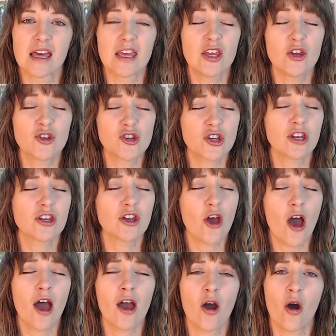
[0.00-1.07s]
you should
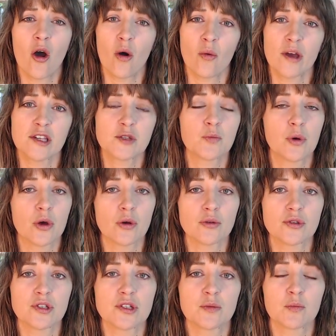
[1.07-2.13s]
not always
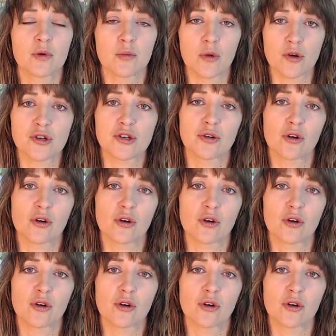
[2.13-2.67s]
post promotional